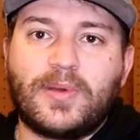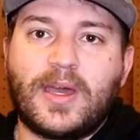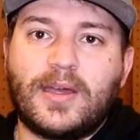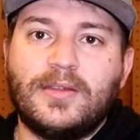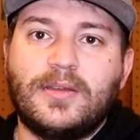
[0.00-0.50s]

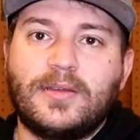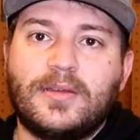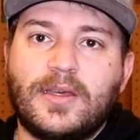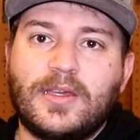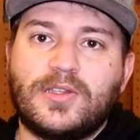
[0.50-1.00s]
bed
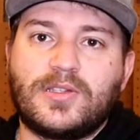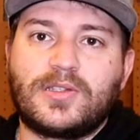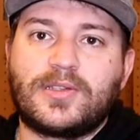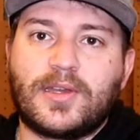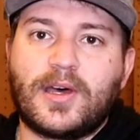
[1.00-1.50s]

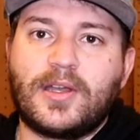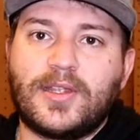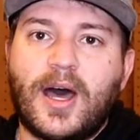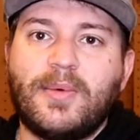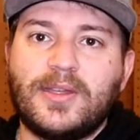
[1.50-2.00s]
is
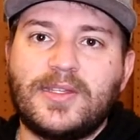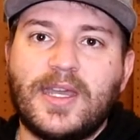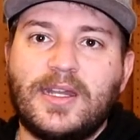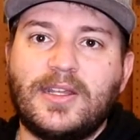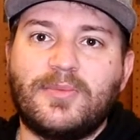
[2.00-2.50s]
not
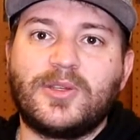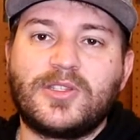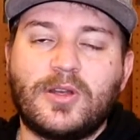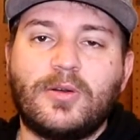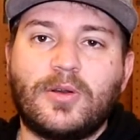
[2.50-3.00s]
maintaining the
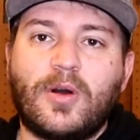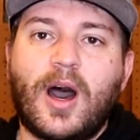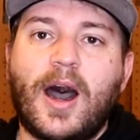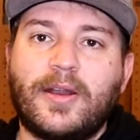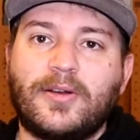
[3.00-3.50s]
material
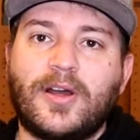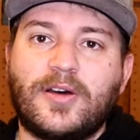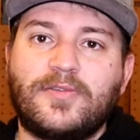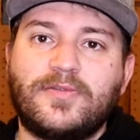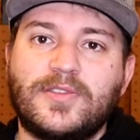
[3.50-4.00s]
hot
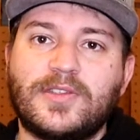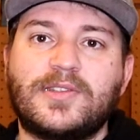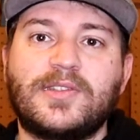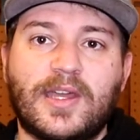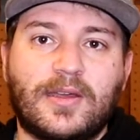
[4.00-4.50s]
enough to
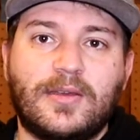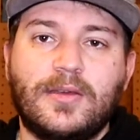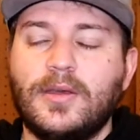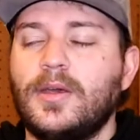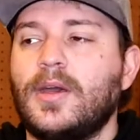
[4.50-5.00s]
stick,
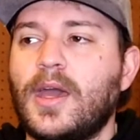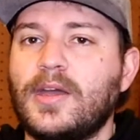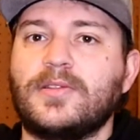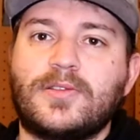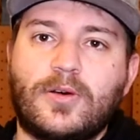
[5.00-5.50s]

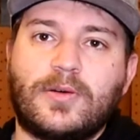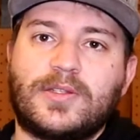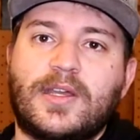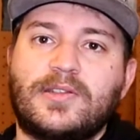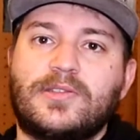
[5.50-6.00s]
and so it
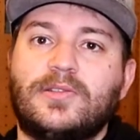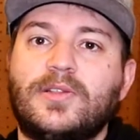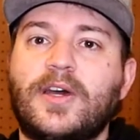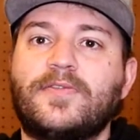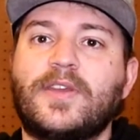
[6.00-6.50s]
tends to
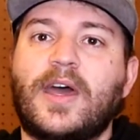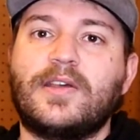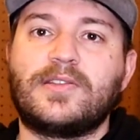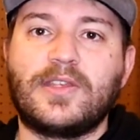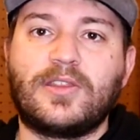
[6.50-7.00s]
lift
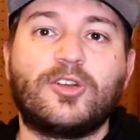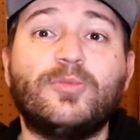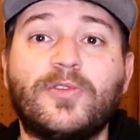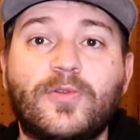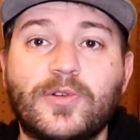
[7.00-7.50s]
as the
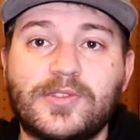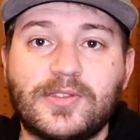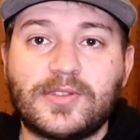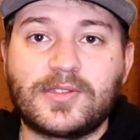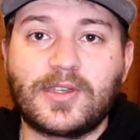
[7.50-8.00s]
thermal
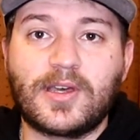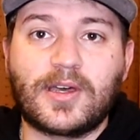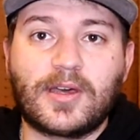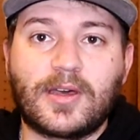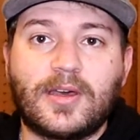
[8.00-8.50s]
forces
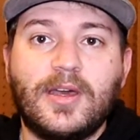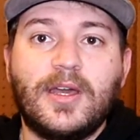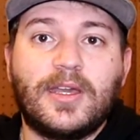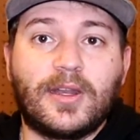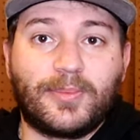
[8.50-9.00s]

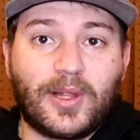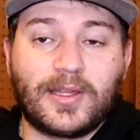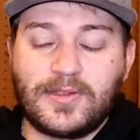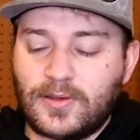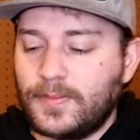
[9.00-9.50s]
get
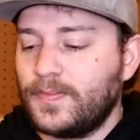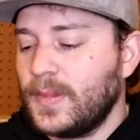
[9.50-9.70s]
applied to it.